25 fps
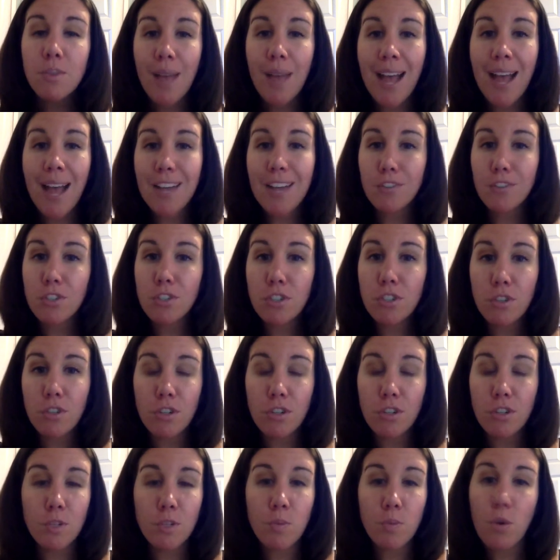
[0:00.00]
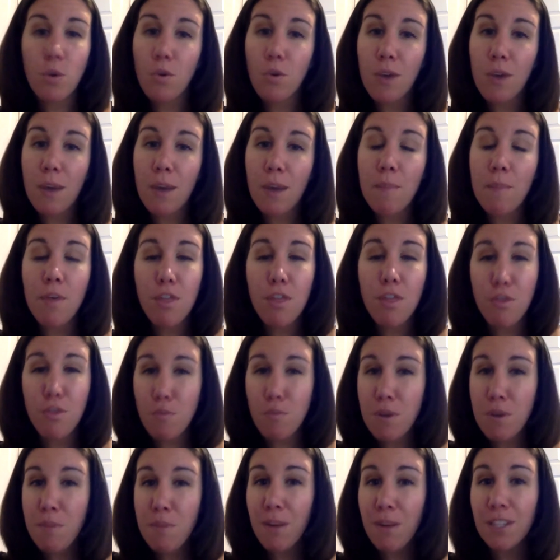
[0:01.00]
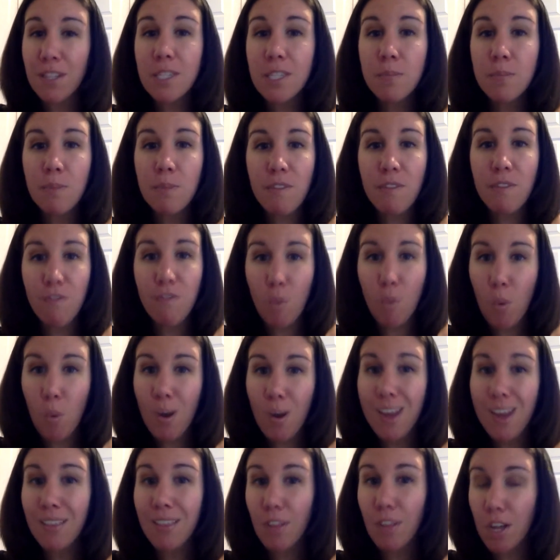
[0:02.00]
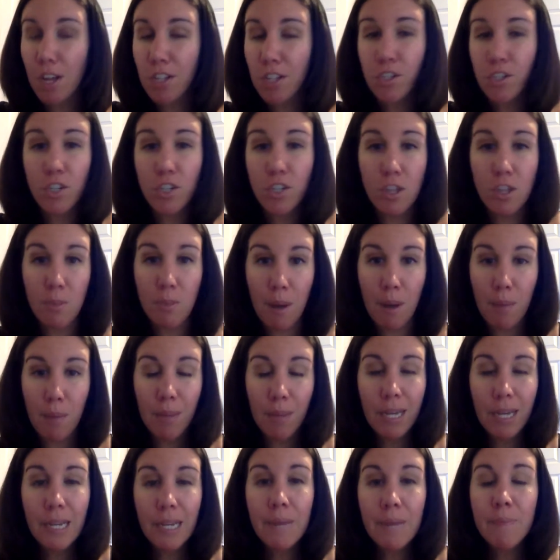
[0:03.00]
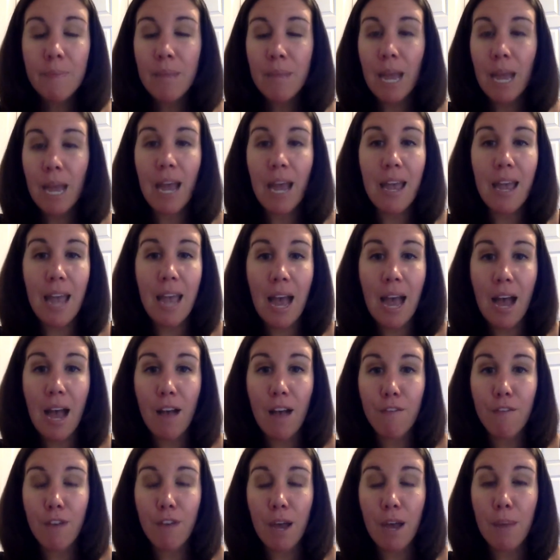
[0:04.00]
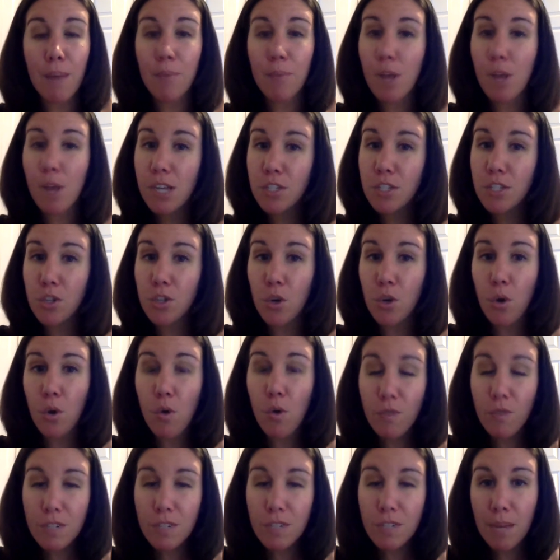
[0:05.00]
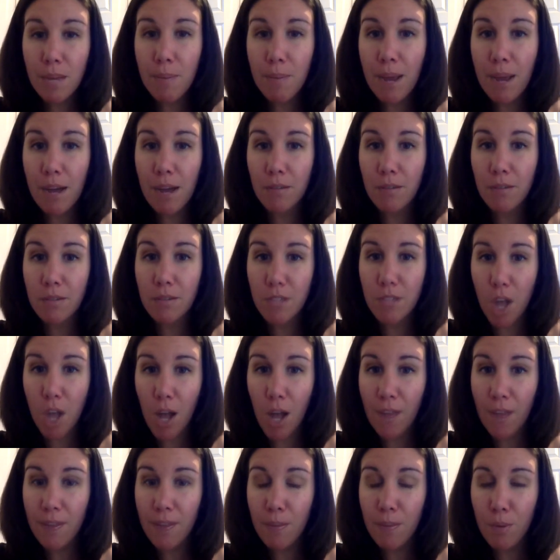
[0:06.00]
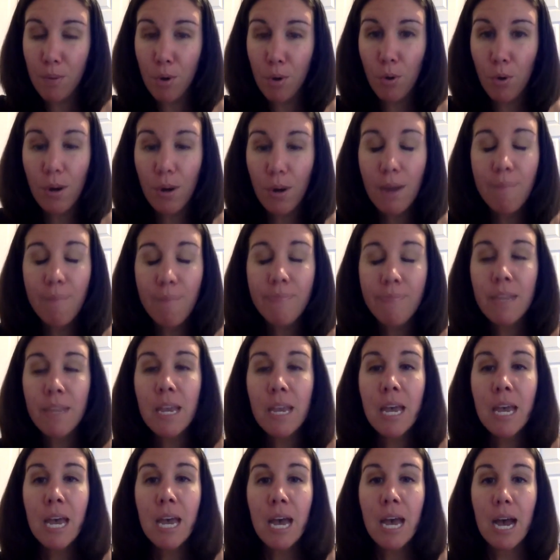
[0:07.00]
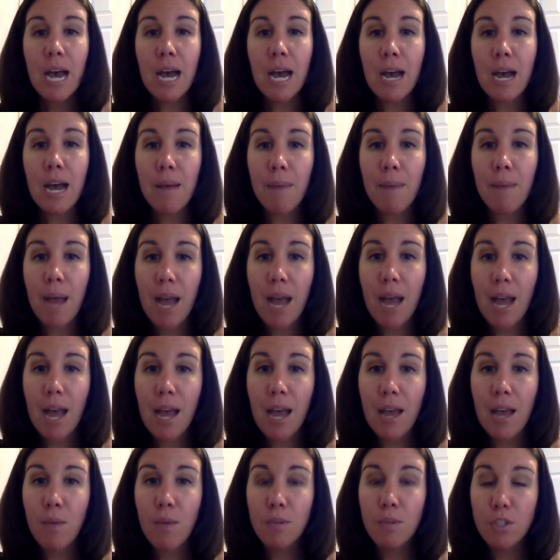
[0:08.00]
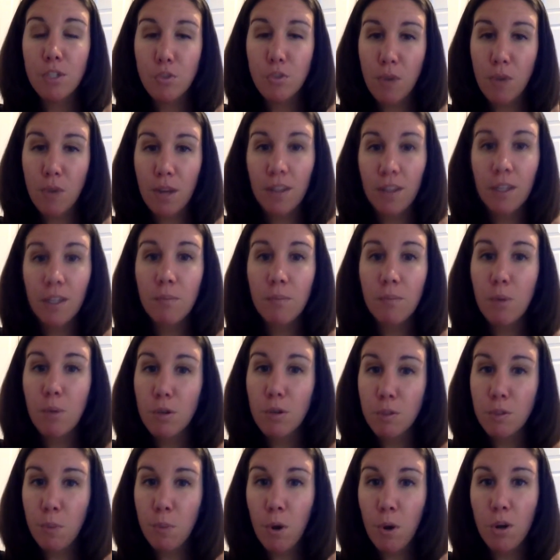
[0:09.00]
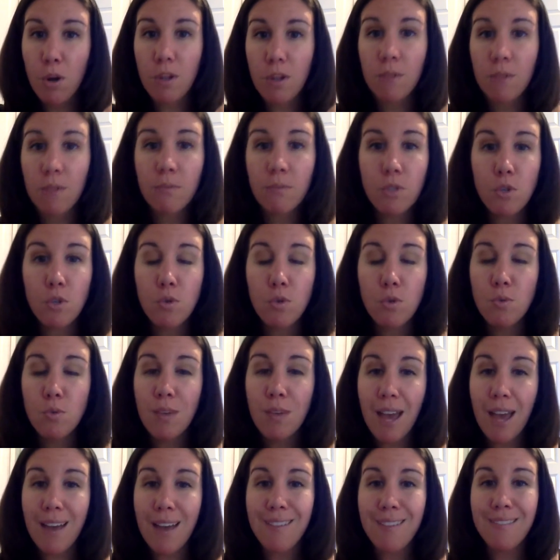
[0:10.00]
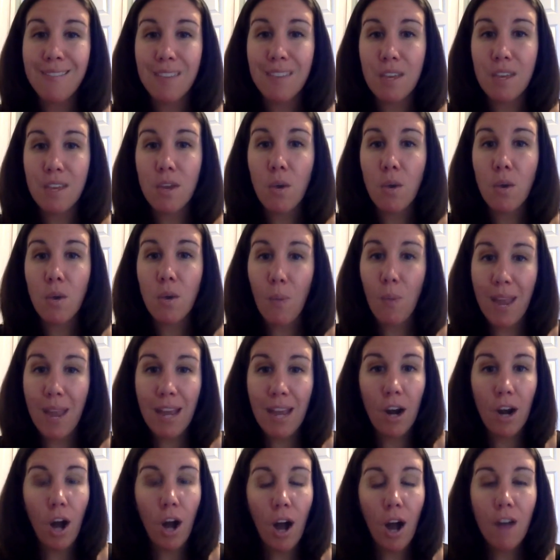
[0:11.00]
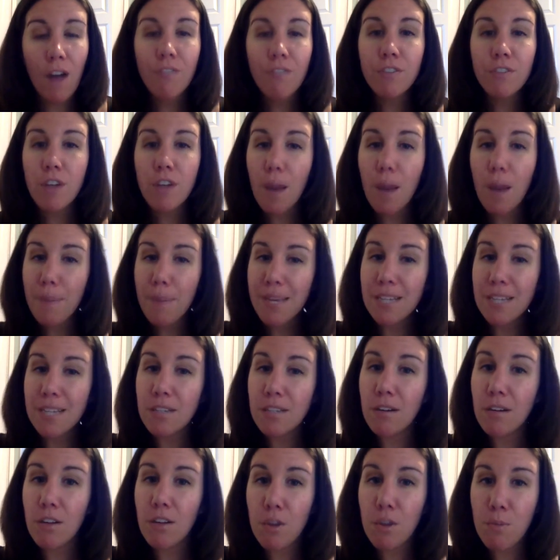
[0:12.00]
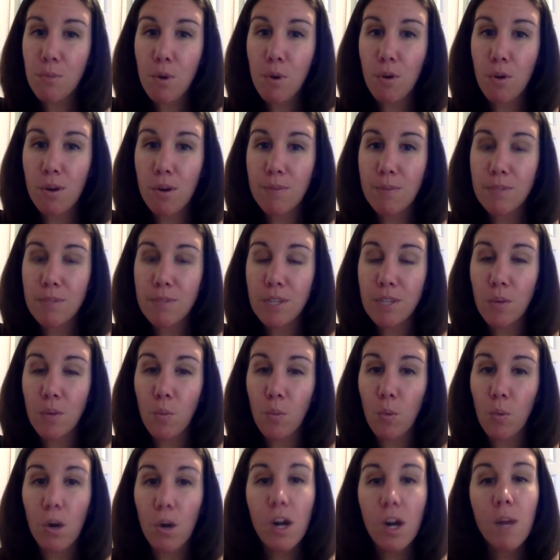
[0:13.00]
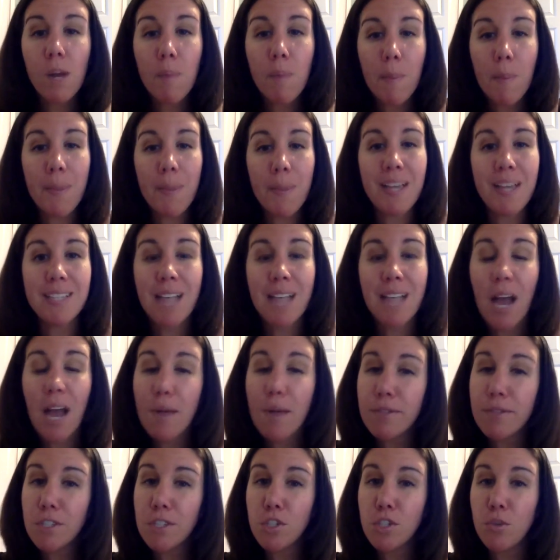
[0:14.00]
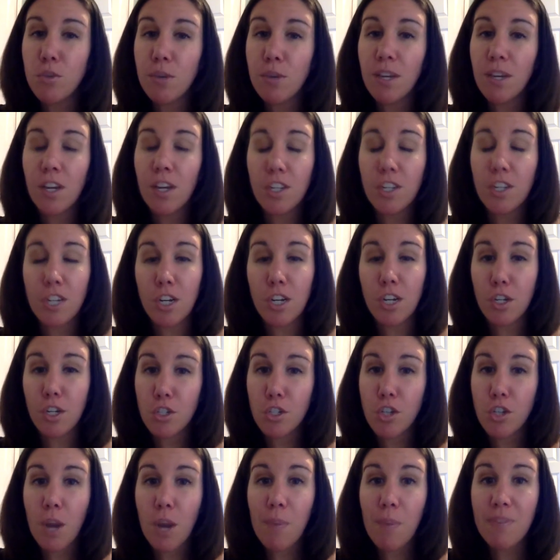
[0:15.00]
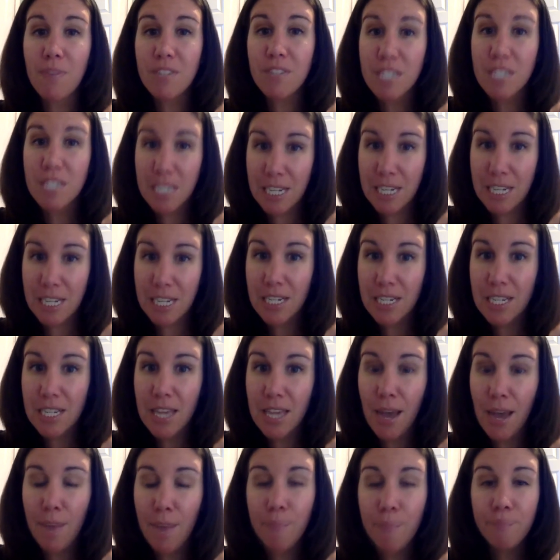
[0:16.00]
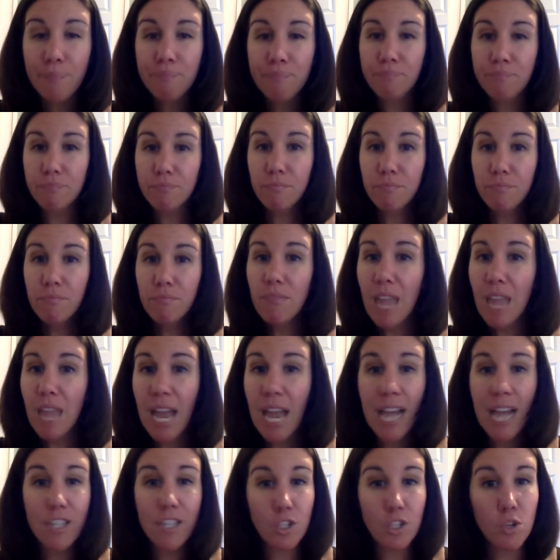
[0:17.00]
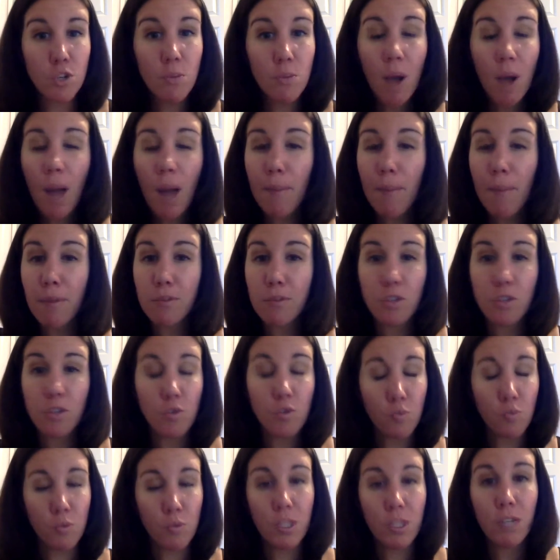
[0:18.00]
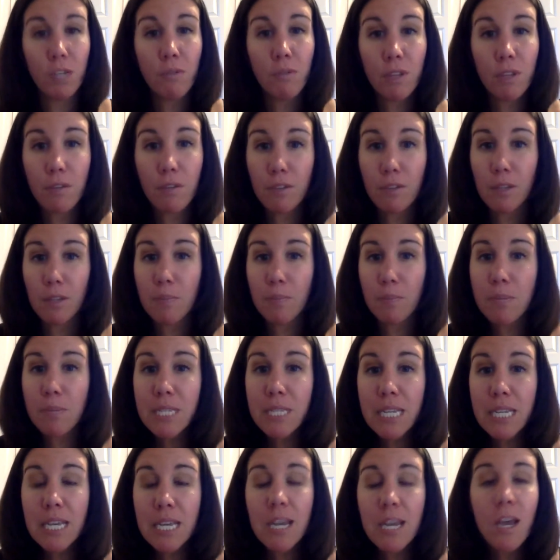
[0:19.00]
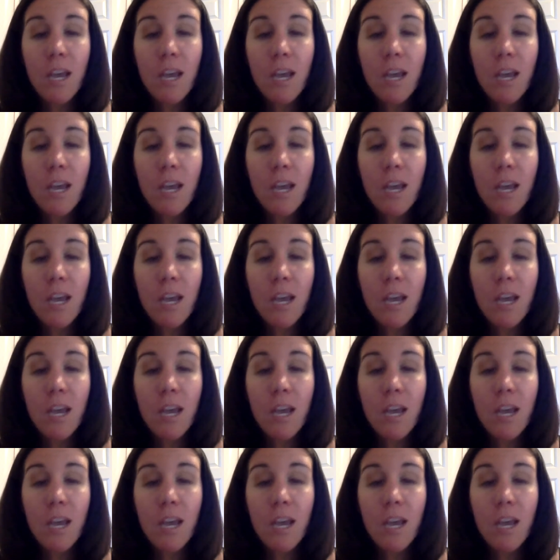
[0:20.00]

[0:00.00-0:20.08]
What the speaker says: I actually started this program 3 months before it launched to the public. I have lost over 10 pounds on the program. I was struggling postpartum to get the weight off, not because our other programs didn't work, but because I wasn't doing a good job of sticking to them. As a new mom, I was just really, really, really busy,